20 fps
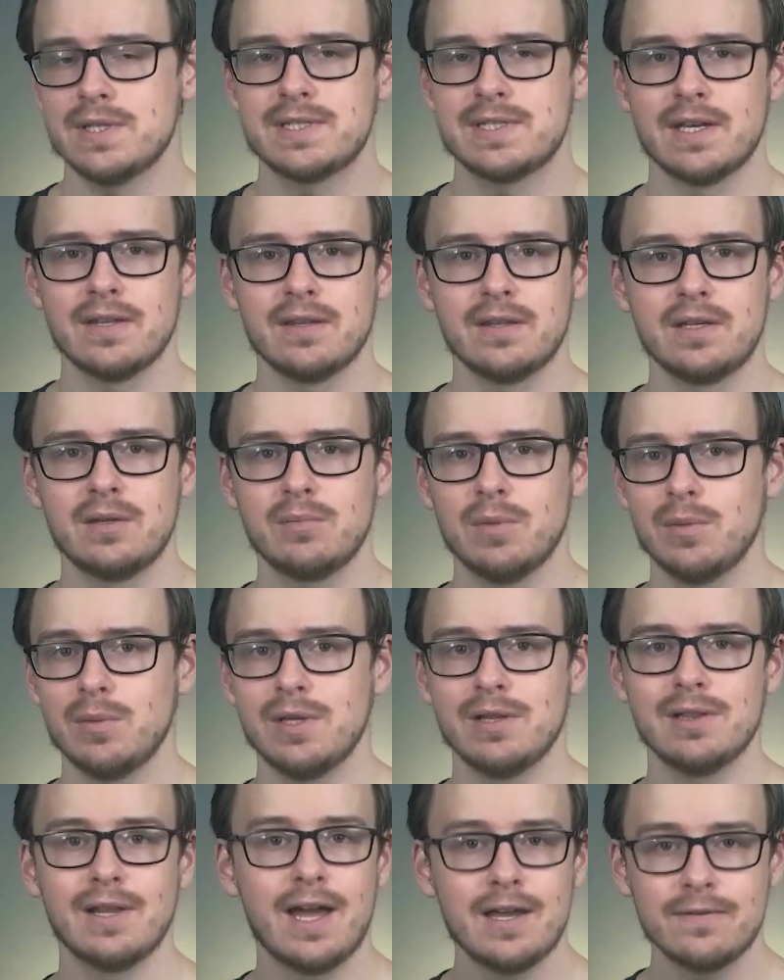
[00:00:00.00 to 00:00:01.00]
selling maybe
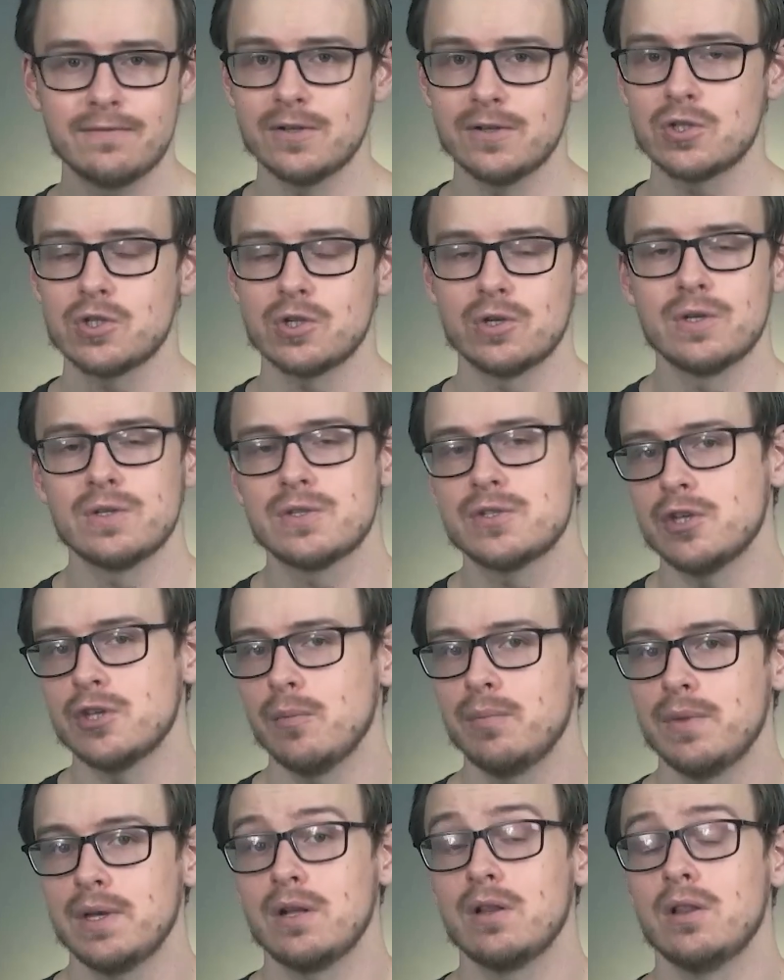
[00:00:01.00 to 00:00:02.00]
life insurance,
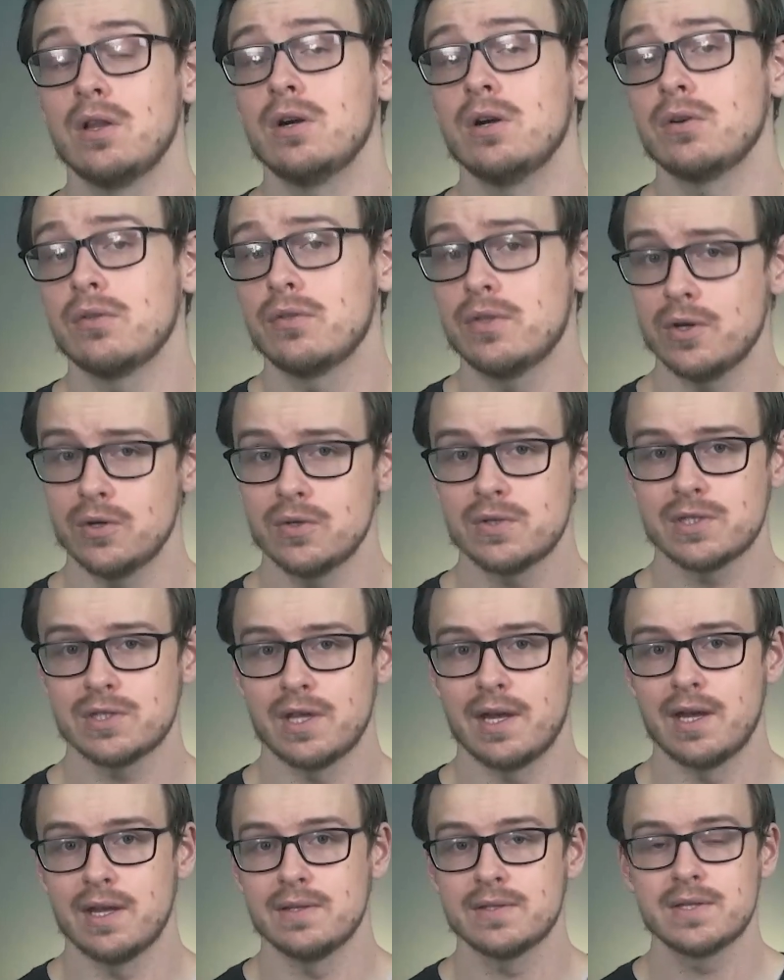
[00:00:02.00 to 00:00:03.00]
something along those
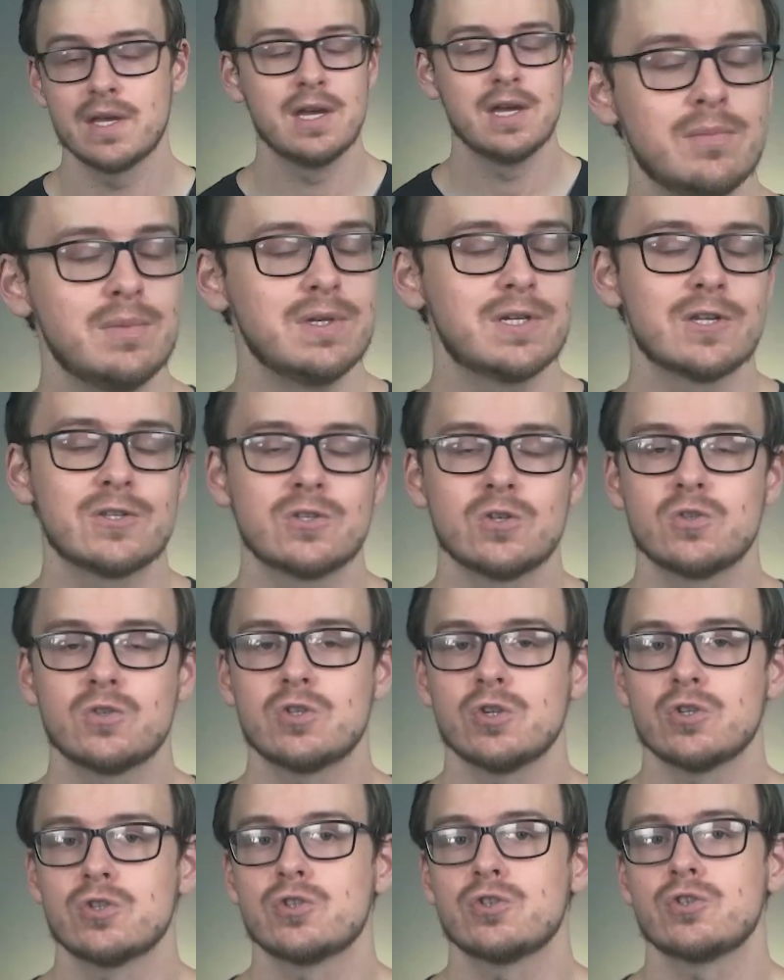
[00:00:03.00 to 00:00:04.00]
lines, because there's
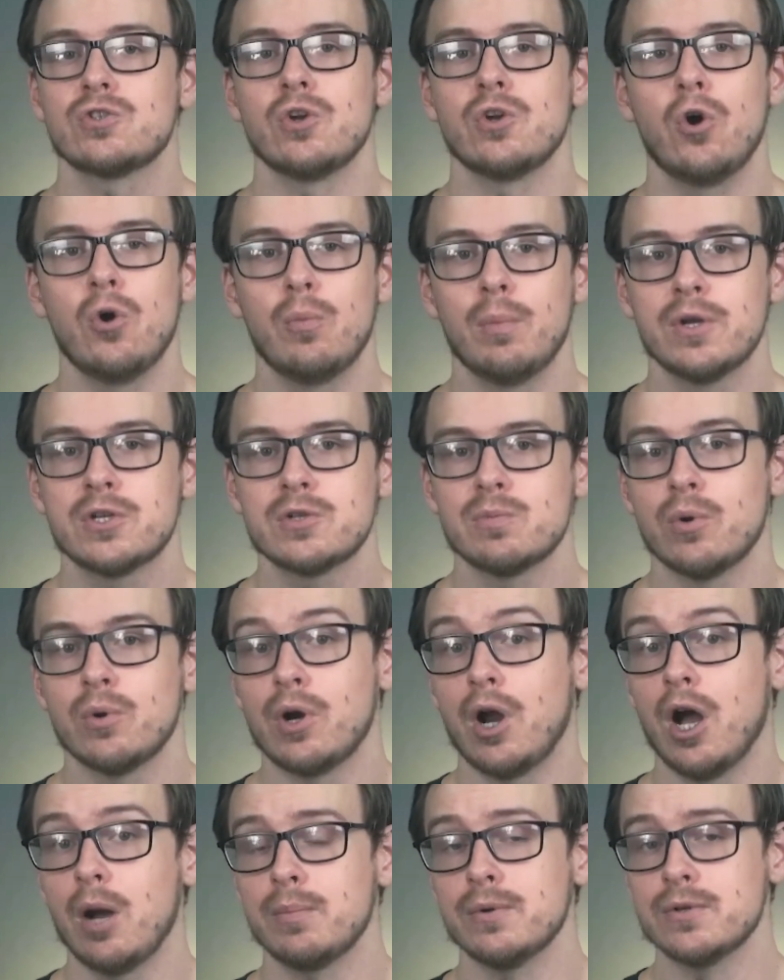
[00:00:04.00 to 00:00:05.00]
just so much more
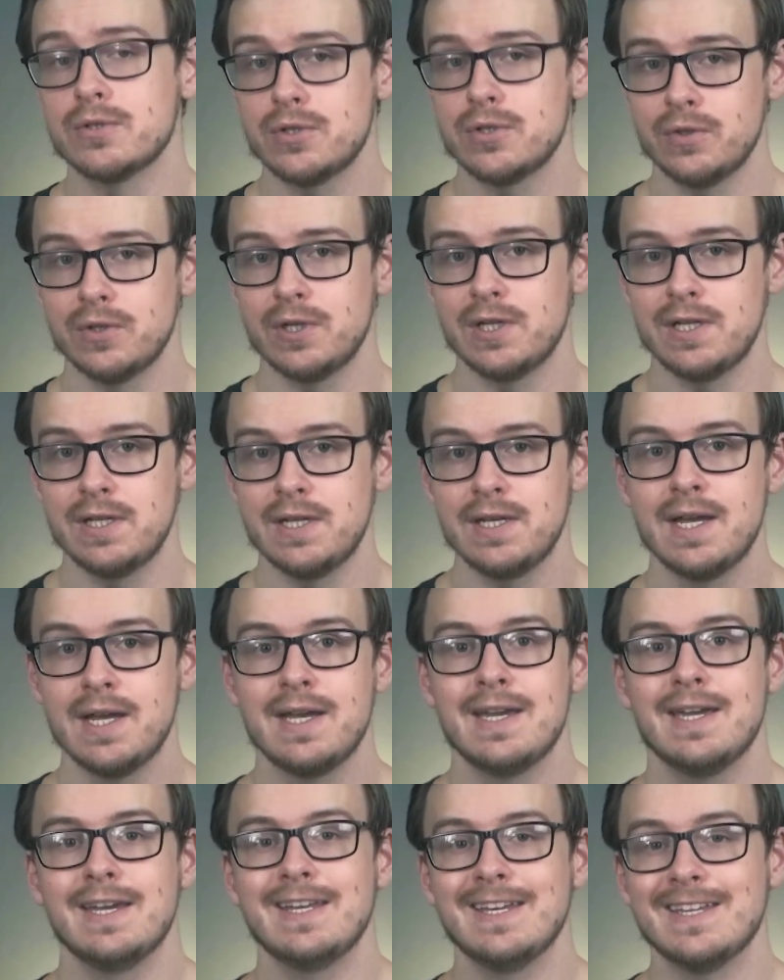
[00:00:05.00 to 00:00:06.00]
opportunity
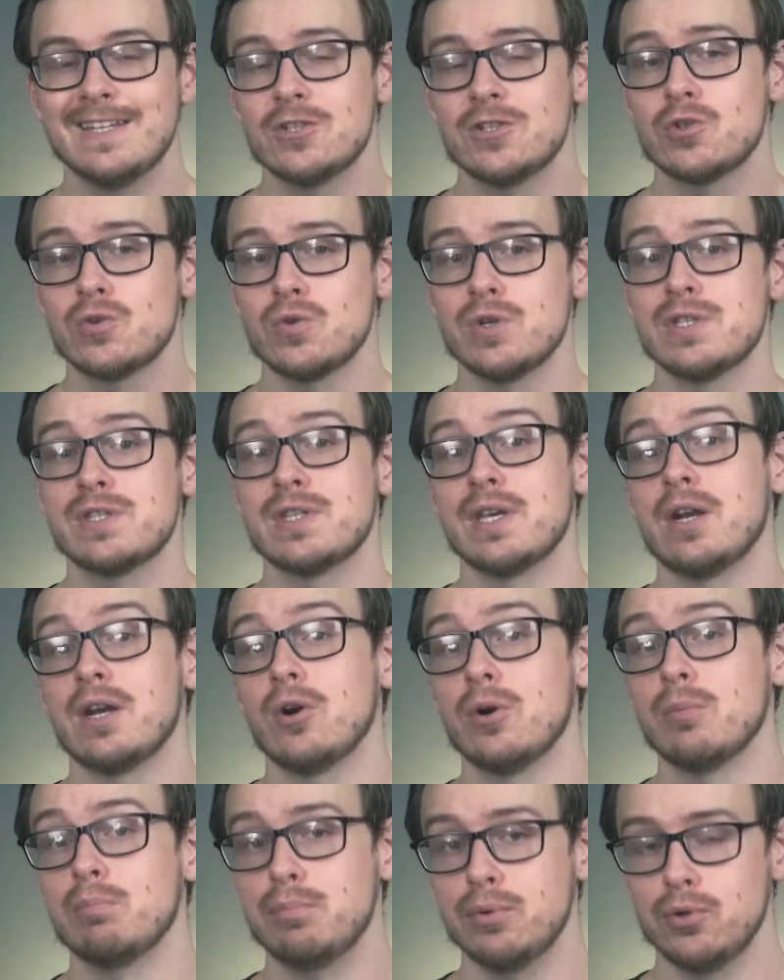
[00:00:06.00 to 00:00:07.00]
in industries that
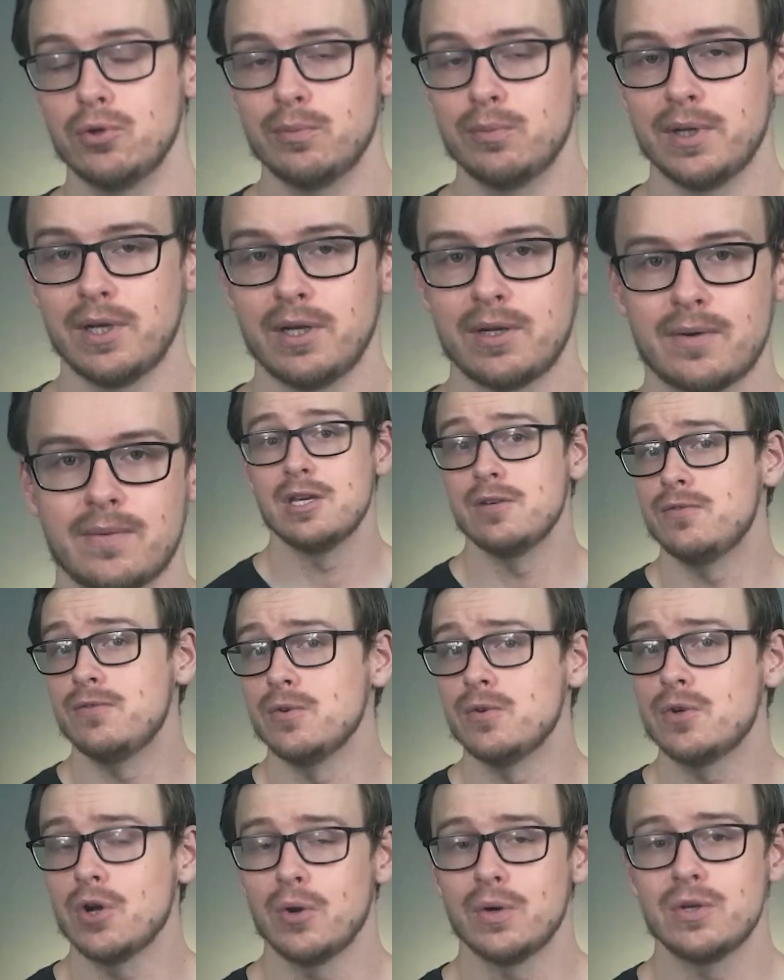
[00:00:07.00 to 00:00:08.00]
are booming. If you
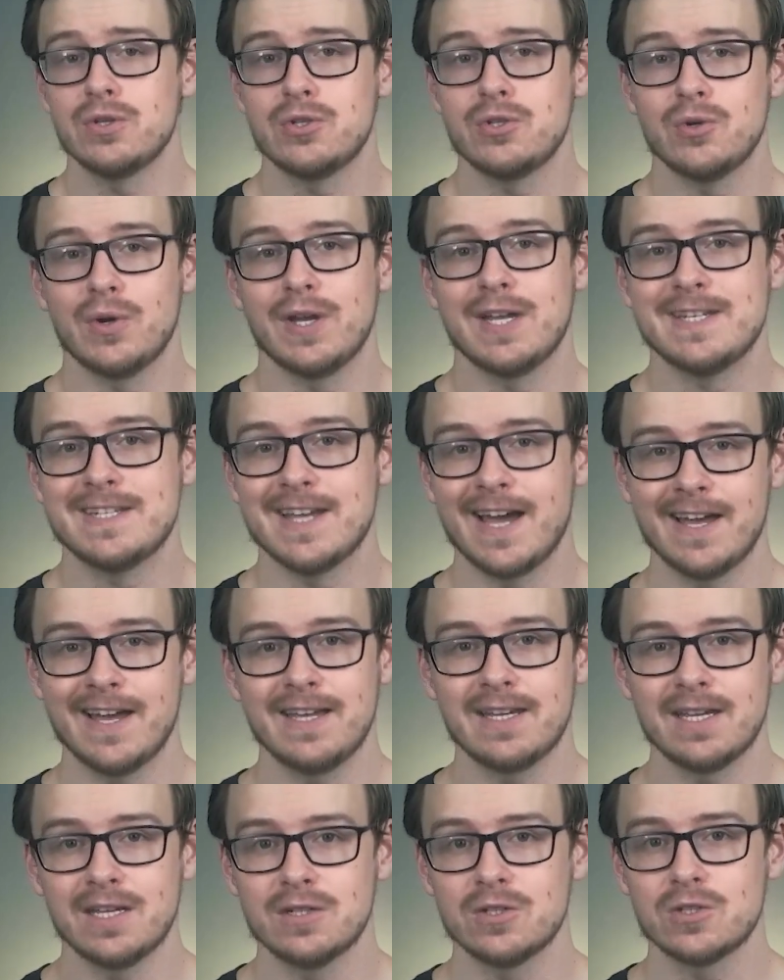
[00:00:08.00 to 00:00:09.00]
go into a
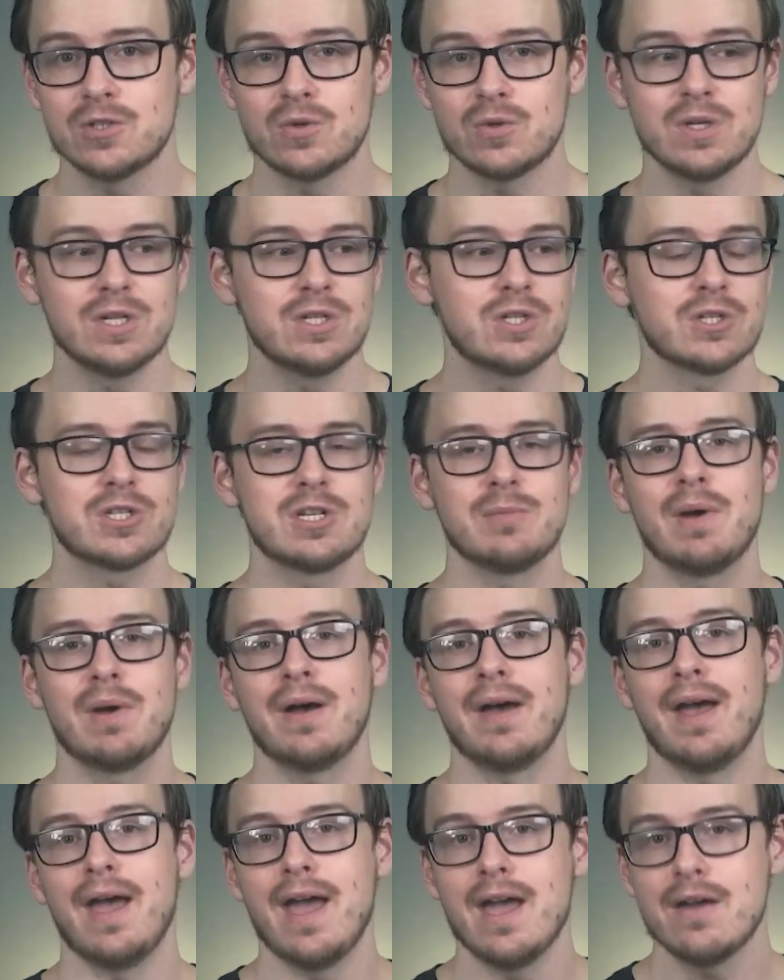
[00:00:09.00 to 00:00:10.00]
dying industry, just
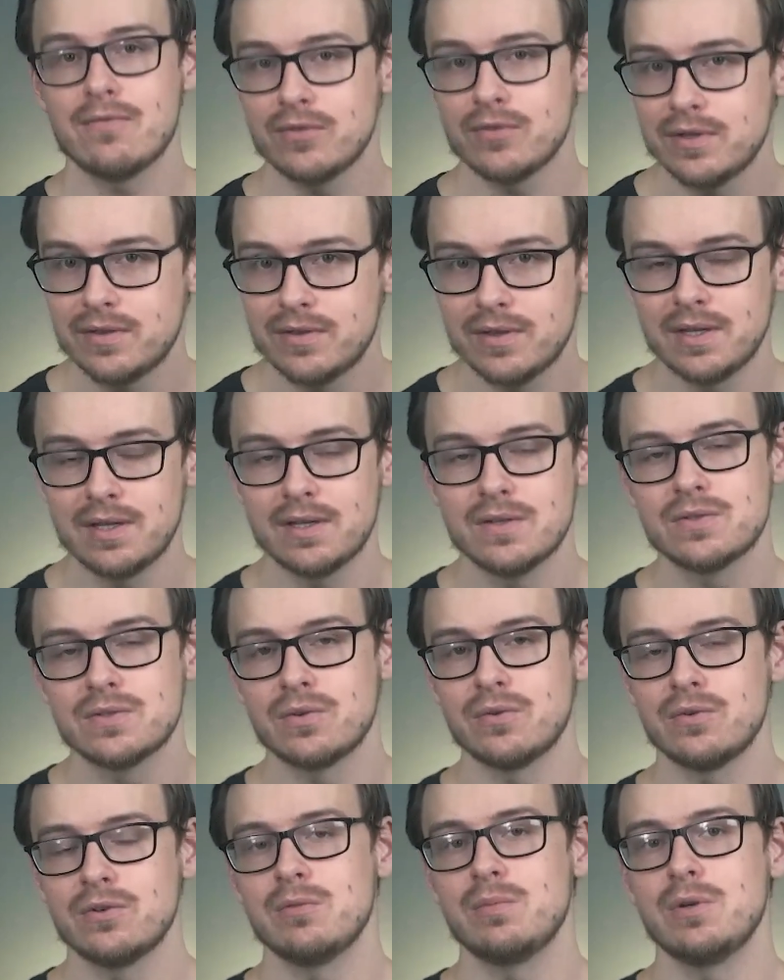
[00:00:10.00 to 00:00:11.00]
about everything is
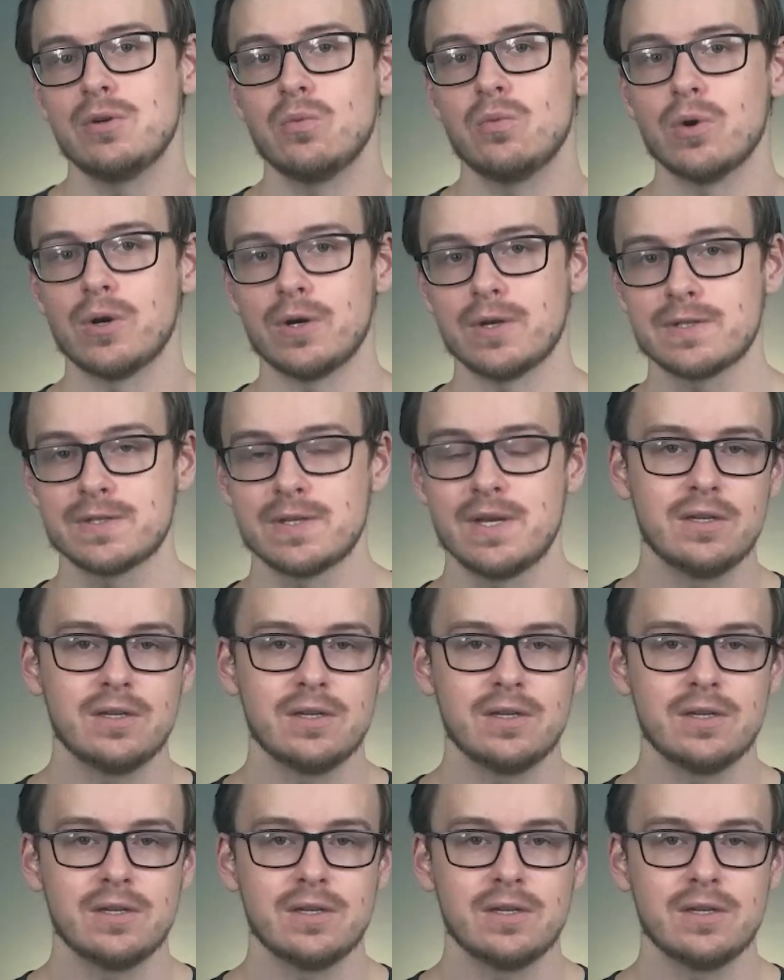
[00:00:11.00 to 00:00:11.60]
going to be worse.